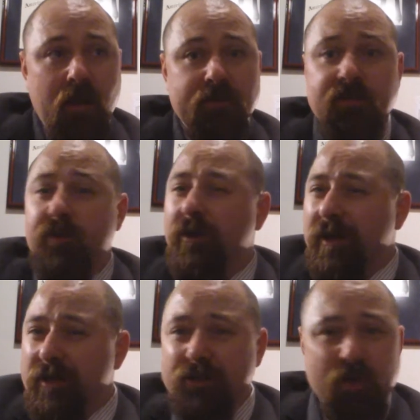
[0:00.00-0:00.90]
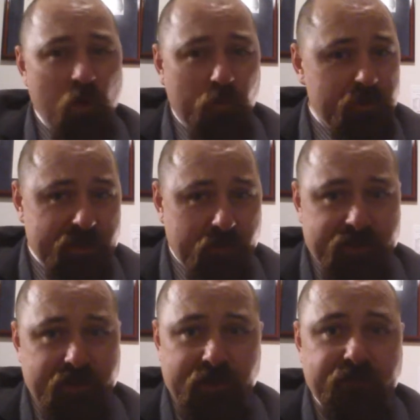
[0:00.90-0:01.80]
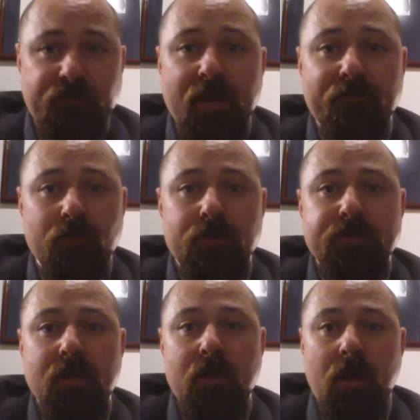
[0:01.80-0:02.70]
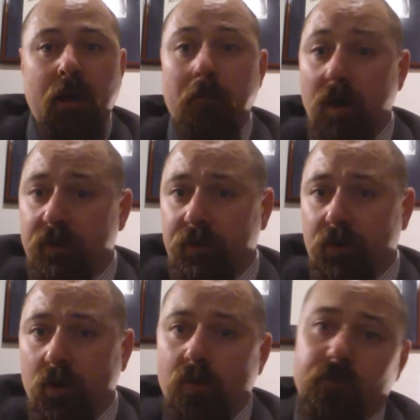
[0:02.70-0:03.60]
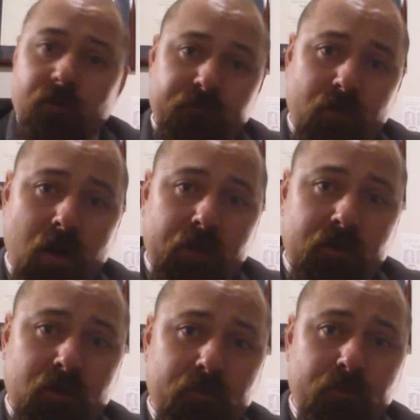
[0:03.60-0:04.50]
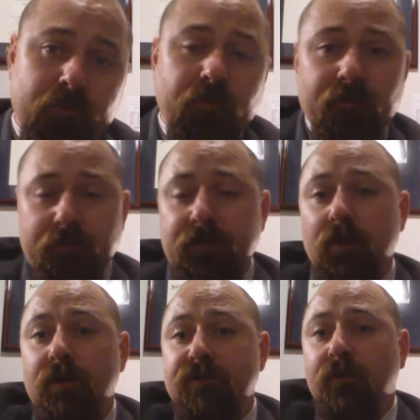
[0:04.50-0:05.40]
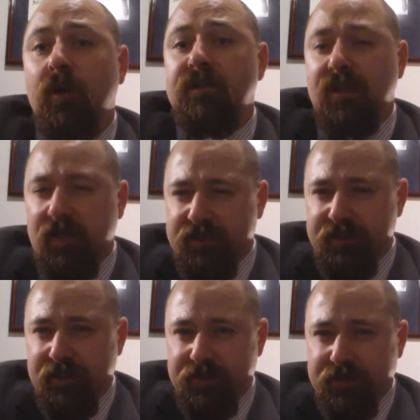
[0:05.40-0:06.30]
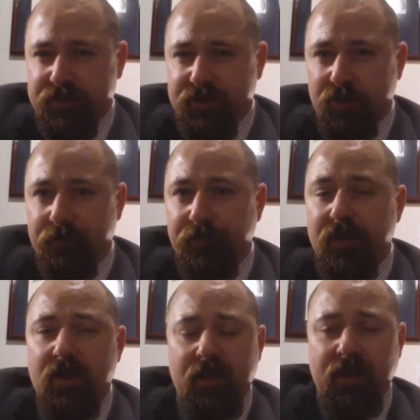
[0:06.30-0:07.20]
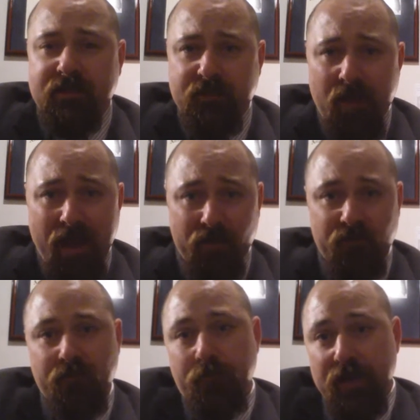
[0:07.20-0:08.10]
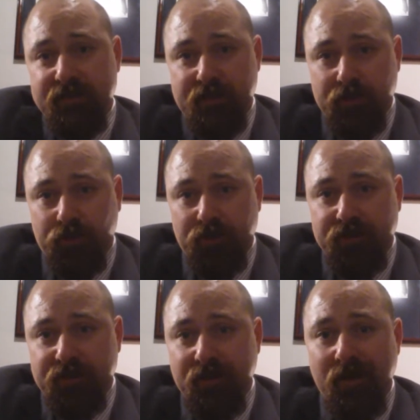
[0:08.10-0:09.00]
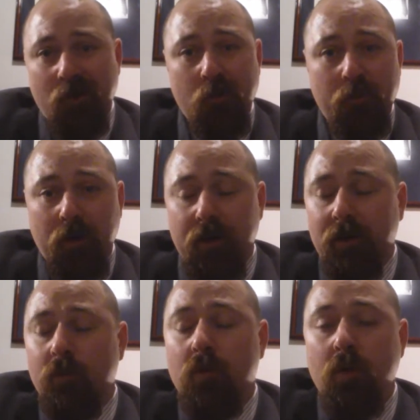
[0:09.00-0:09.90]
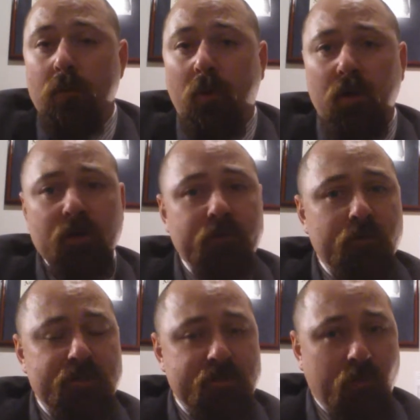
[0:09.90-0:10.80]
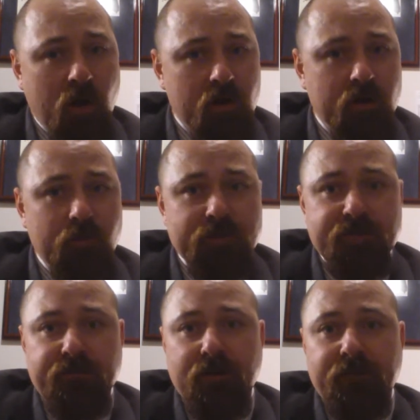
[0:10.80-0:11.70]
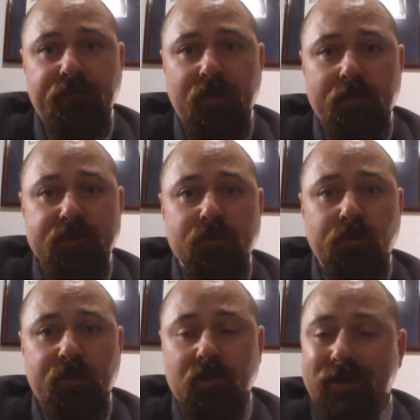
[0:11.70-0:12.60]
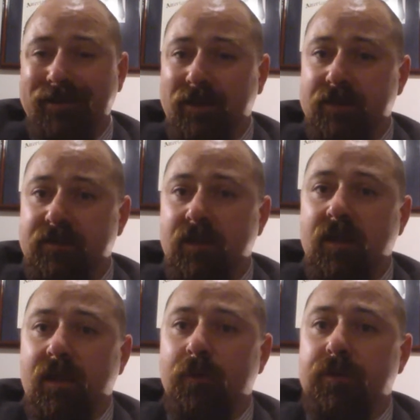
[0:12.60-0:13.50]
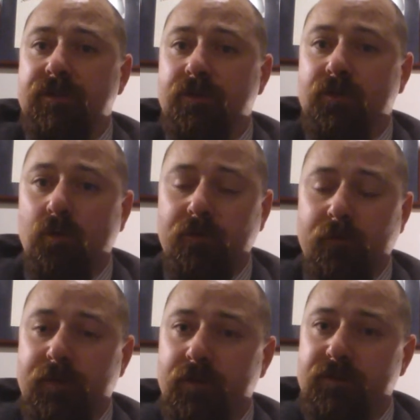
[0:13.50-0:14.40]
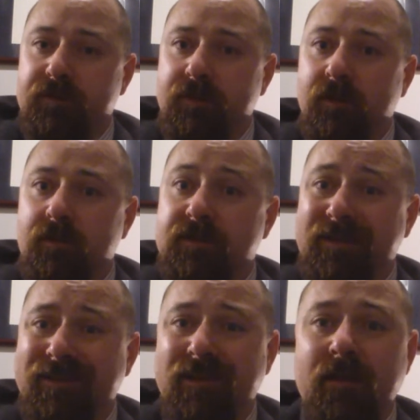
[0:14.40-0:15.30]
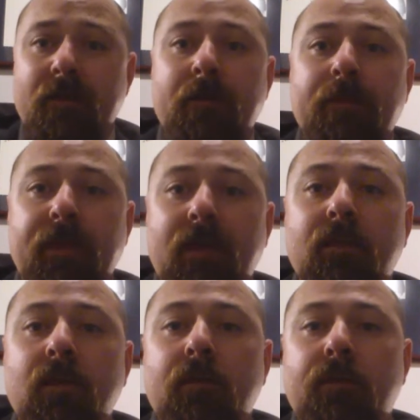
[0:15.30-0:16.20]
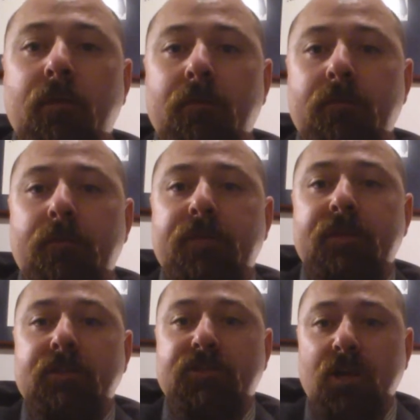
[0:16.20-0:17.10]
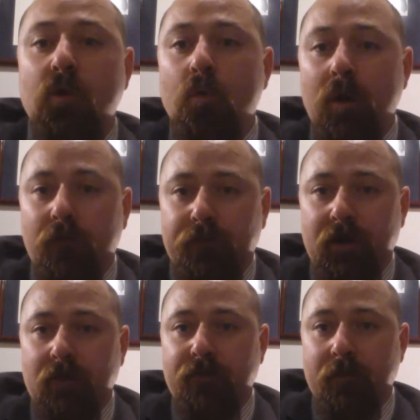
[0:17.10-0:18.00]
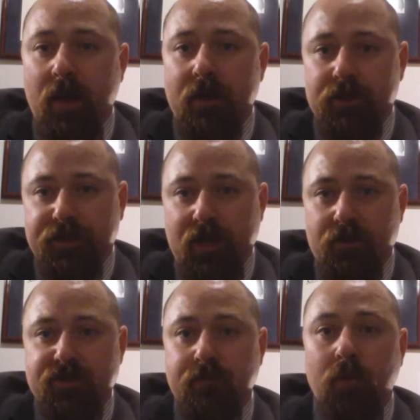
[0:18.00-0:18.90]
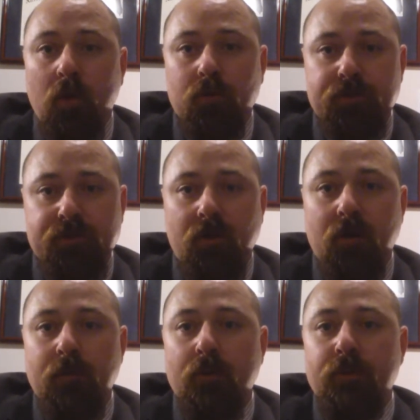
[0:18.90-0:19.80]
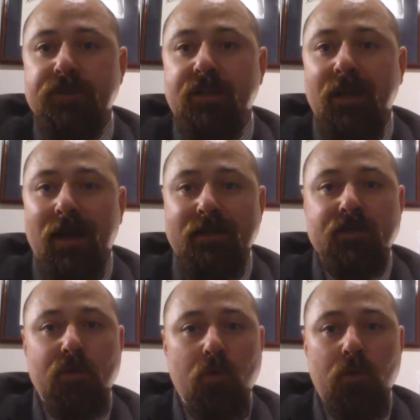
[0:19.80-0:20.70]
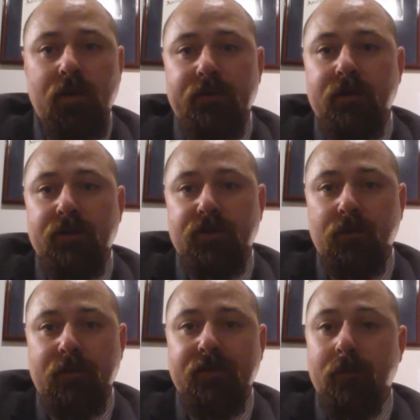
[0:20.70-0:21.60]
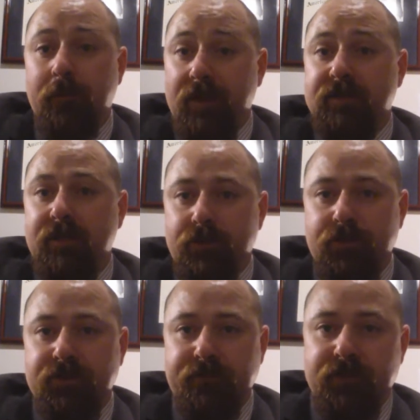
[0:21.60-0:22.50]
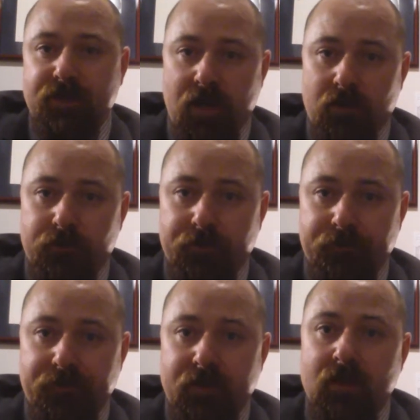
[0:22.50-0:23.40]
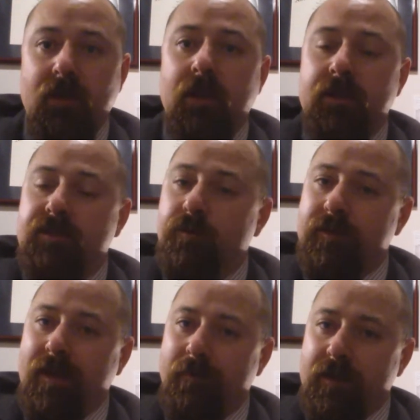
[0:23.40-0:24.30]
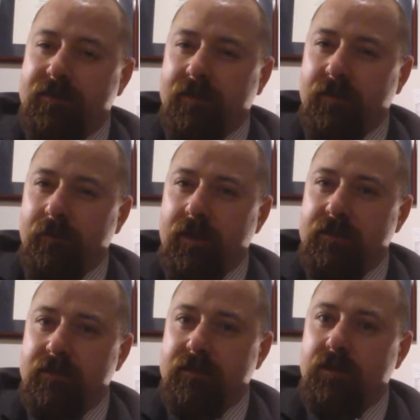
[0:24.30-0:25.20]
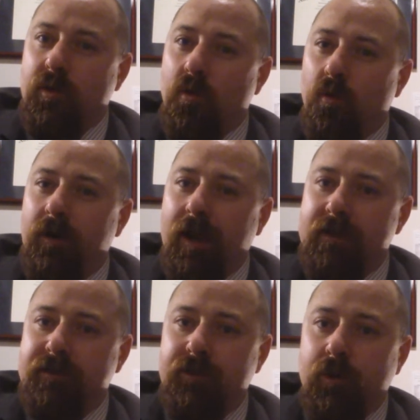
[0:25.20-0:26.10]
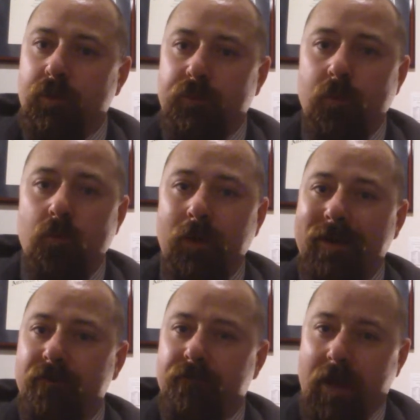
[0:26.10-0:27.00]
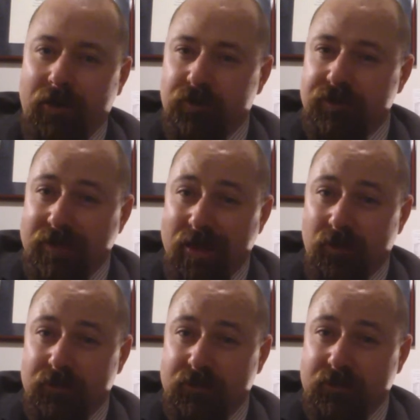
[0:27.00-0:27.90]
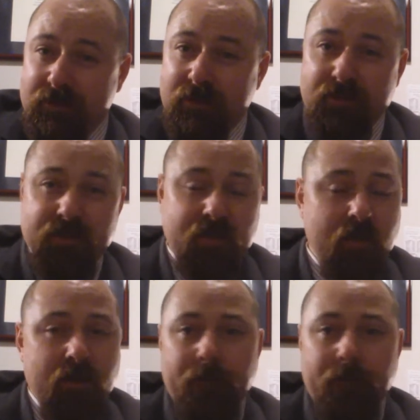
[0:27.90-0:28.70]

So there is no presumption that favors a mother over a father, as far as custody is concerned. It's a matter of best interest. And I will quote Parker versus Parker, which is a very famous North Carolina case in which the Court of Appeals said that the general welfare of the minor child is the polar star by which guides the court in their determining the best interest of the child. And so what that basically means is the court has to go through a weighted factors analysis. It's